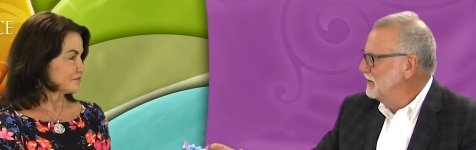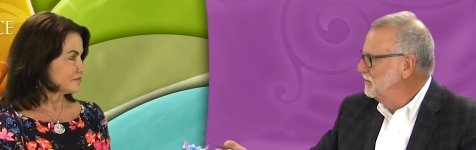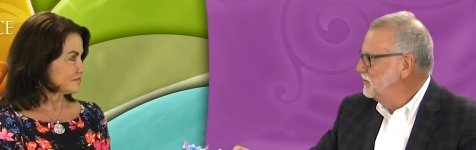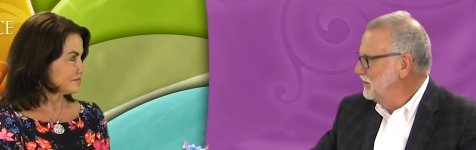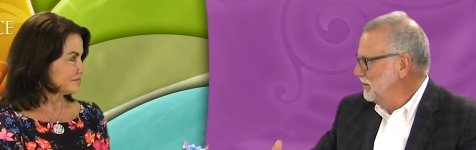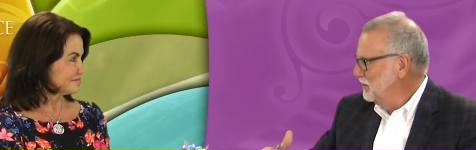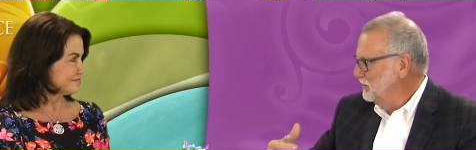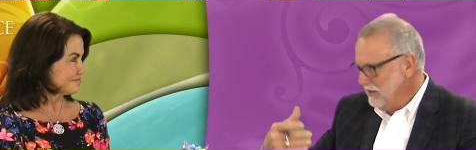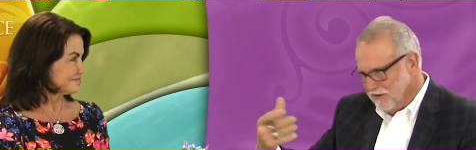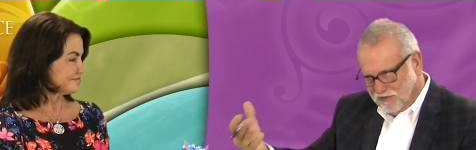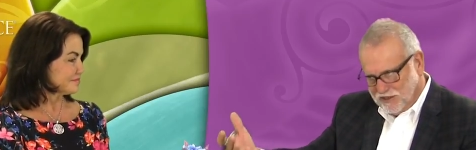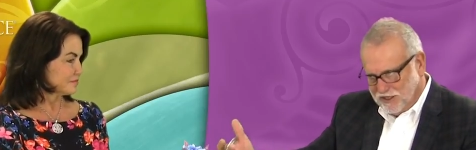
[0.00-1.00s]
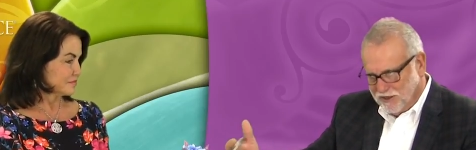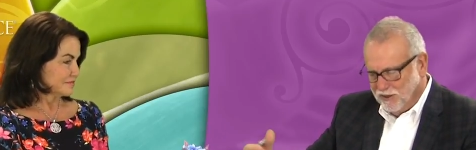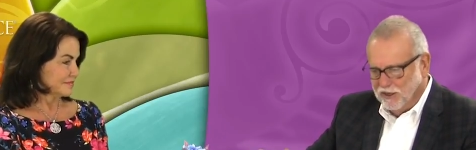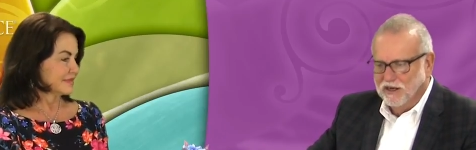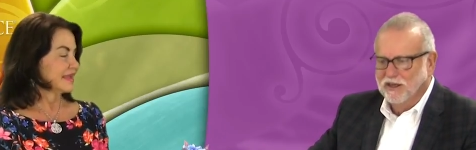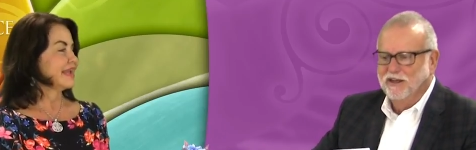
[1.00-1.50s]
Speaker 1: time she goes, every
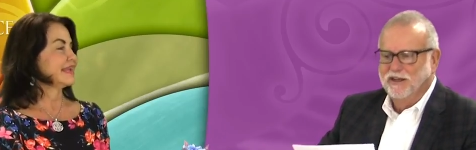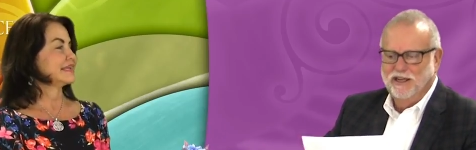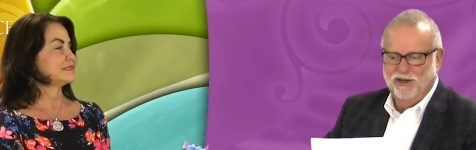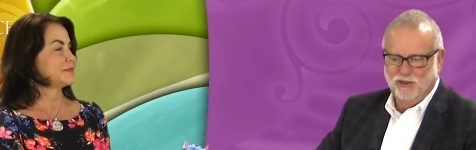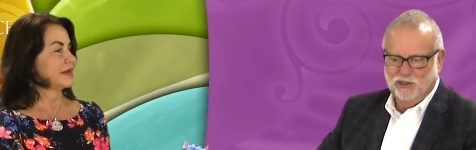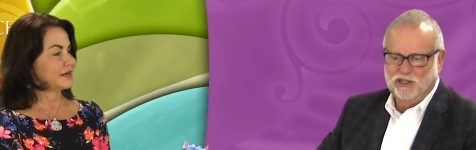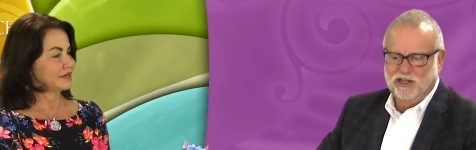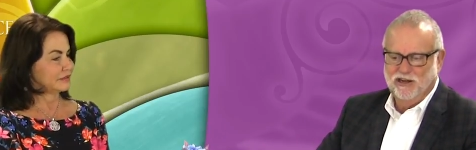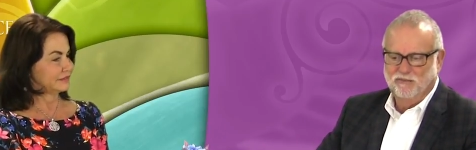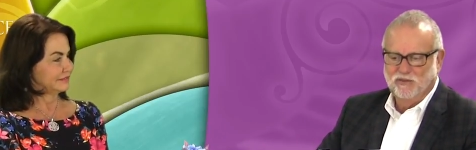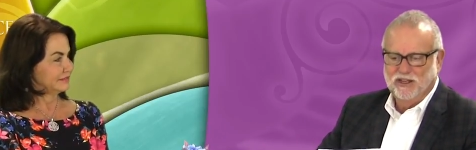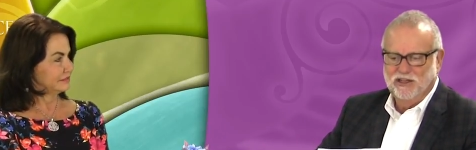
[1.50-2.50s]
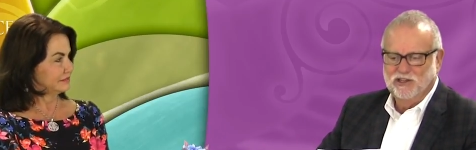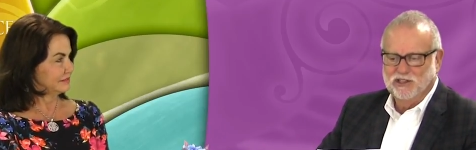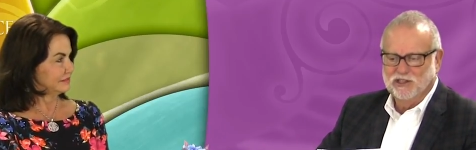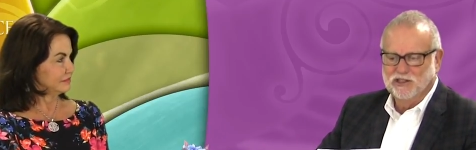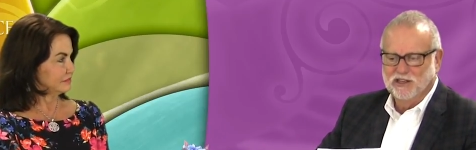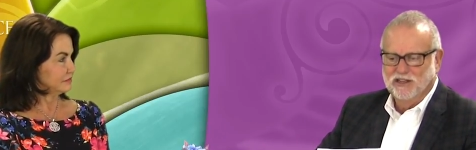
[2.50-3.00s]
year, he looks better. at it and he
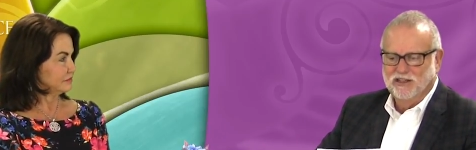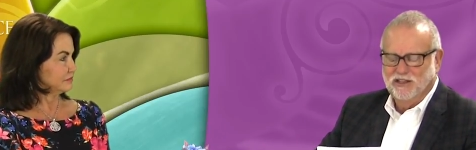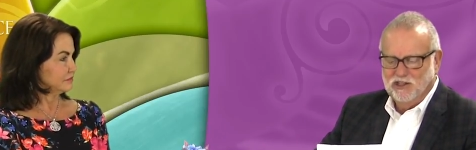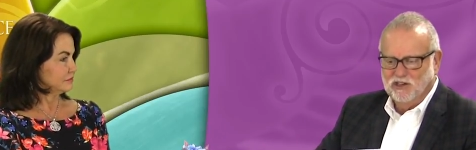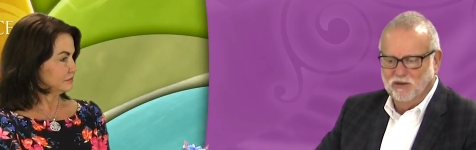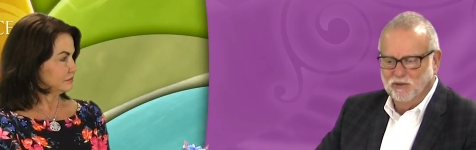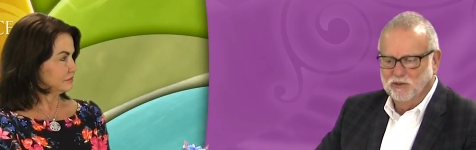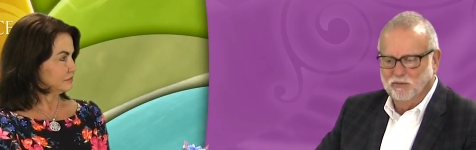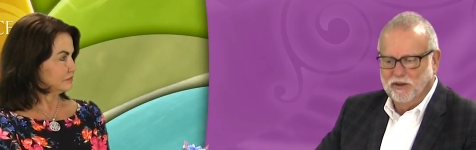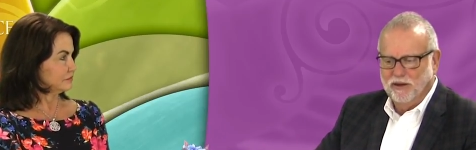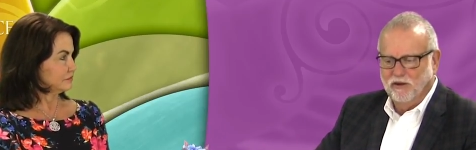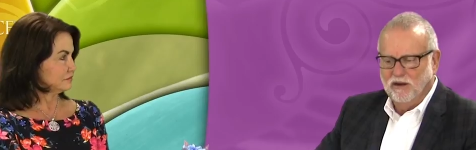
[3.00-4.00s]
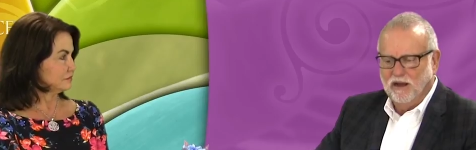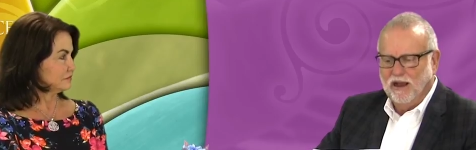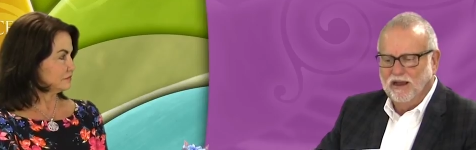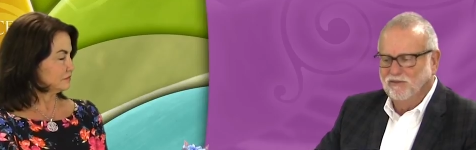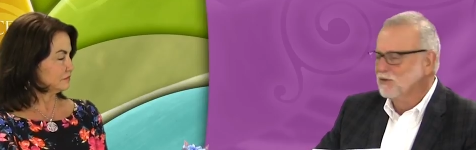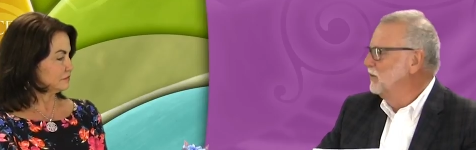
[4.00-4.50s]
says, These numbers are better.
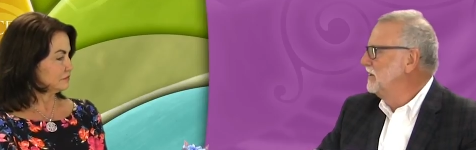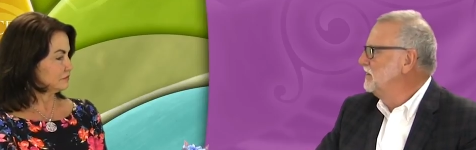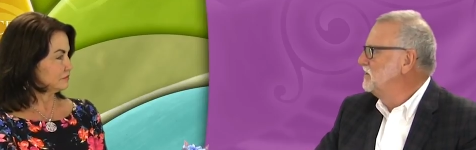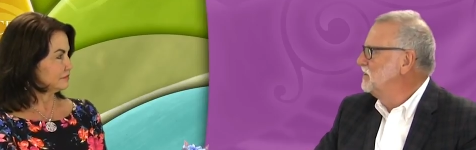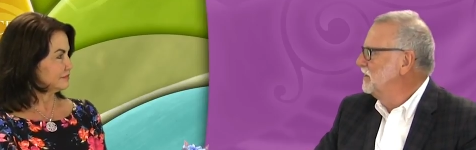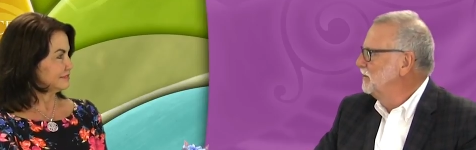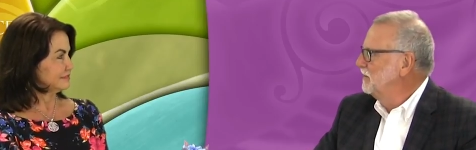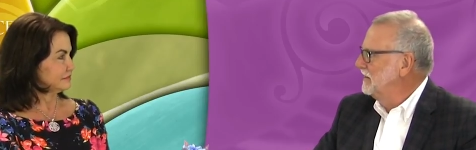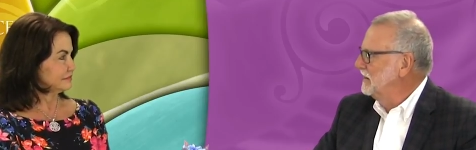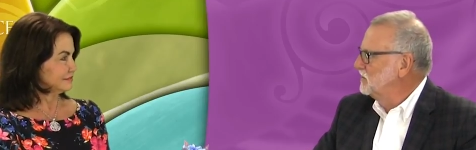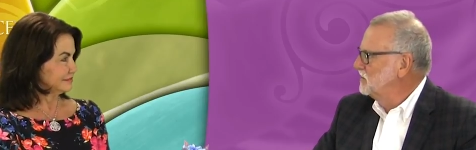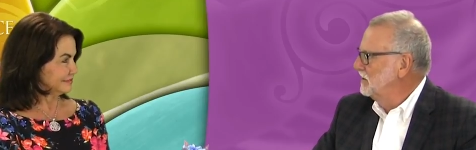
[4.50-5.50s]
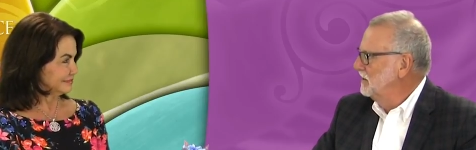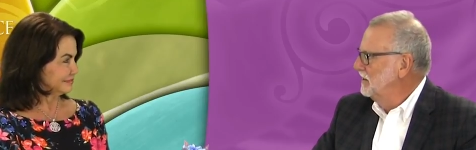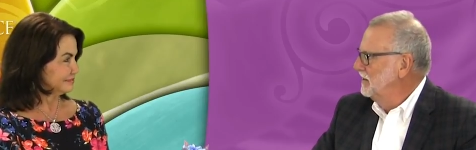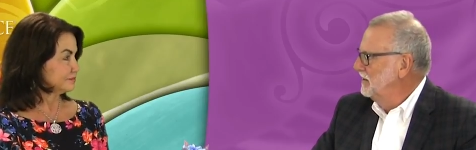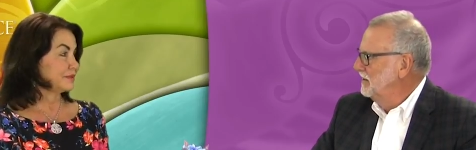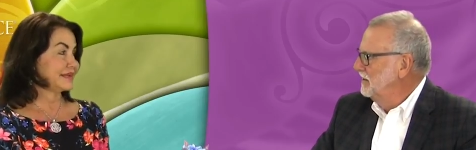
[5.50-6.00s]
I have to reconsider this.
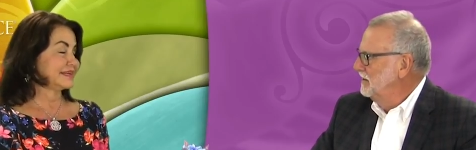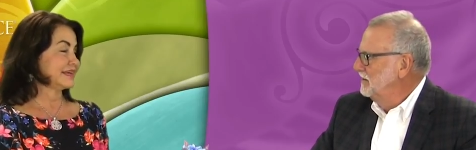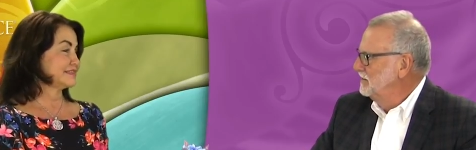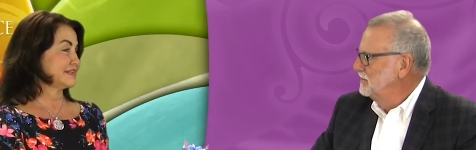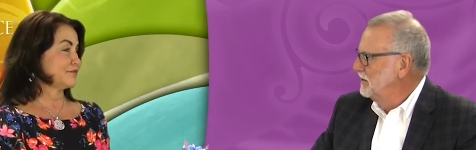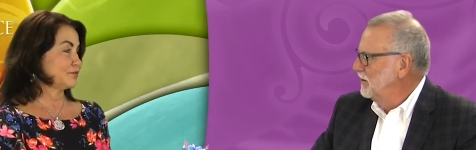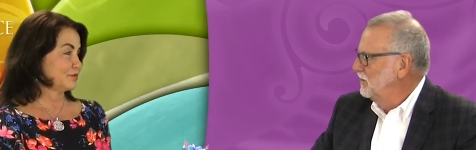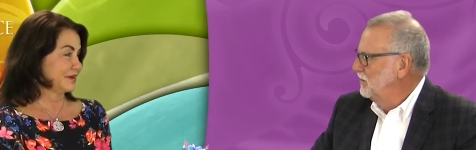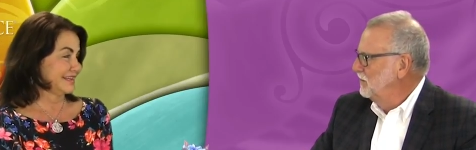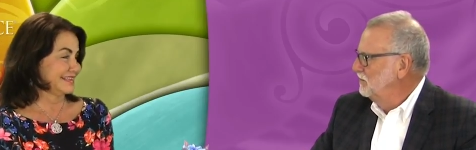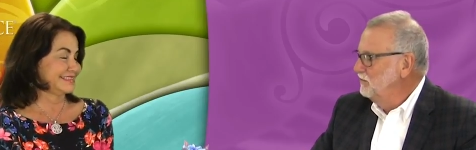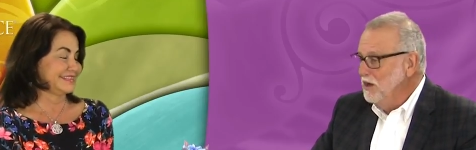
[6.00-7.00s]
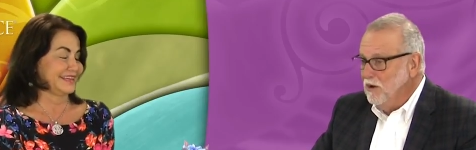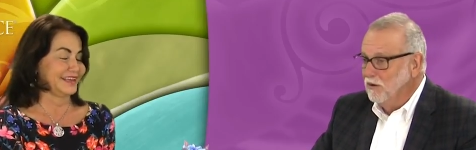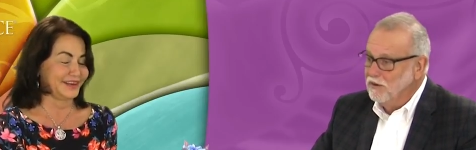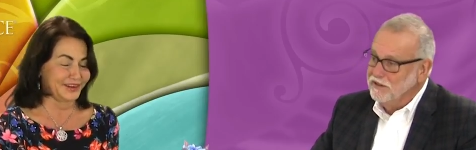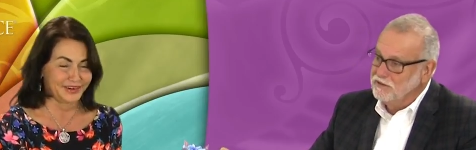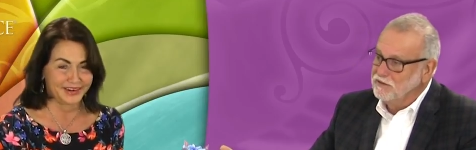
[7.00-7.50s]
Speaker 2: But he doesn't so, ever reconsider.
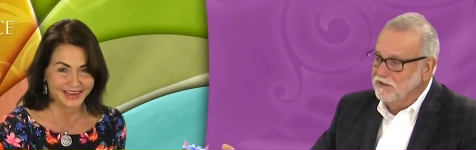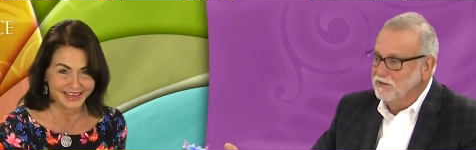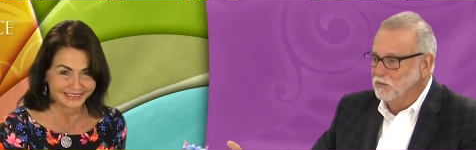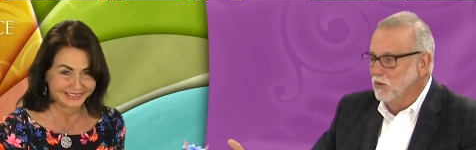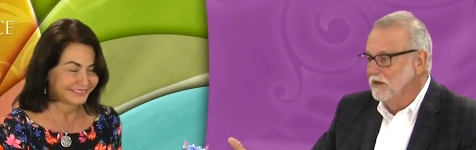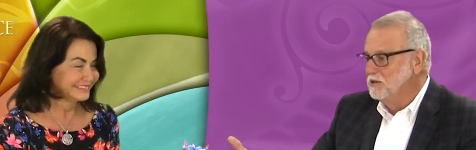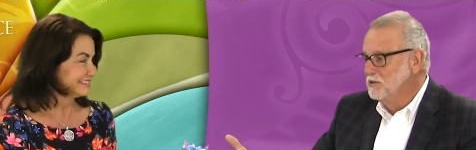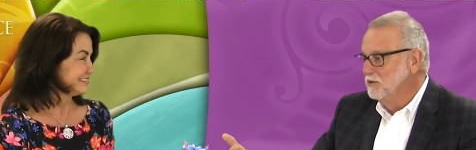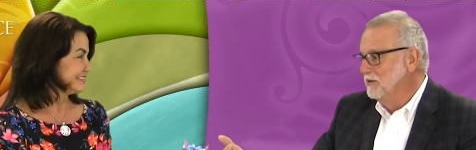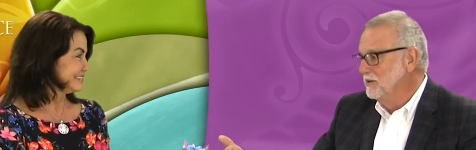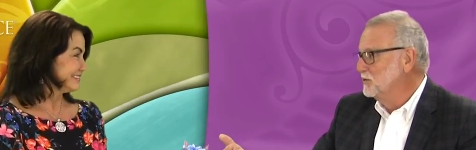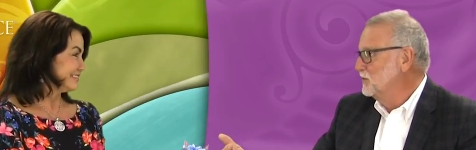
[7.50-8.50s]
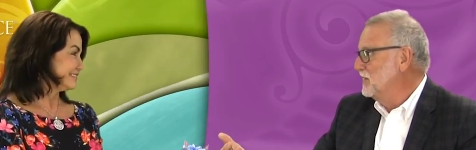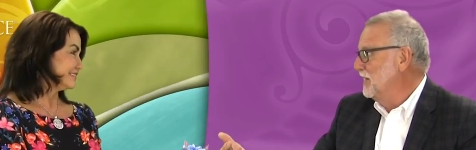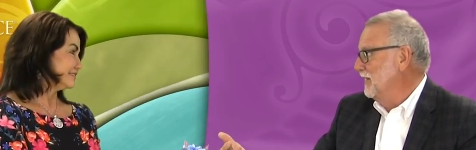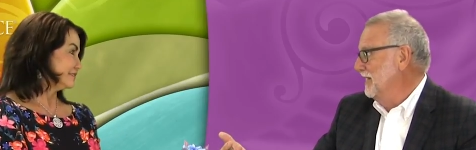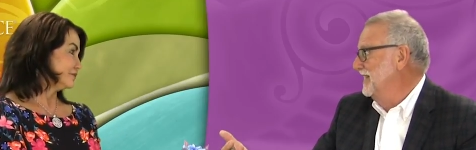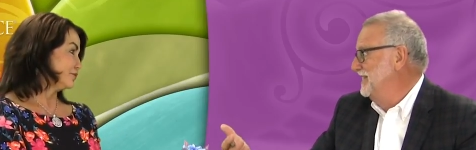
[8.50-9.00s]
No, he's, he's,
Speaker 1: what he's doing, he's retiring.